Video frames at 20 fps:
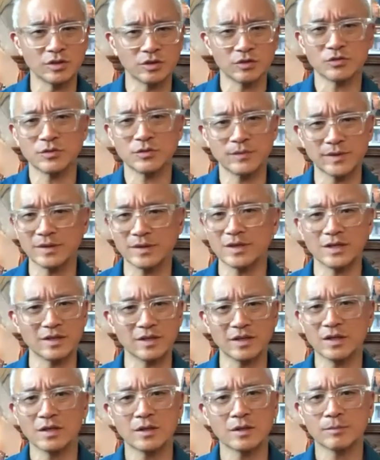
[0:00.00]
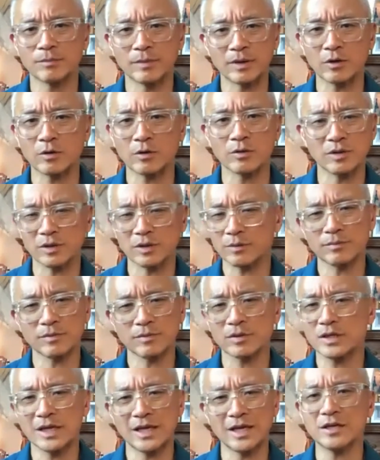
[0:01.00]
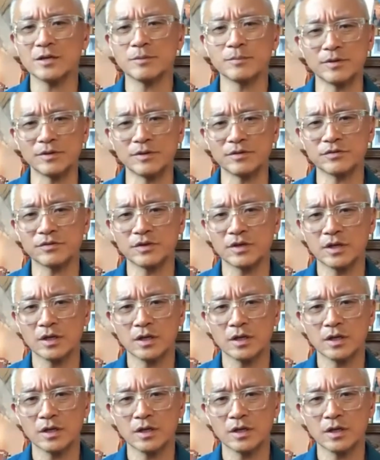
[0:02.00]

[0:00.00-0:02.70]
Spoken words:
something like cannabis.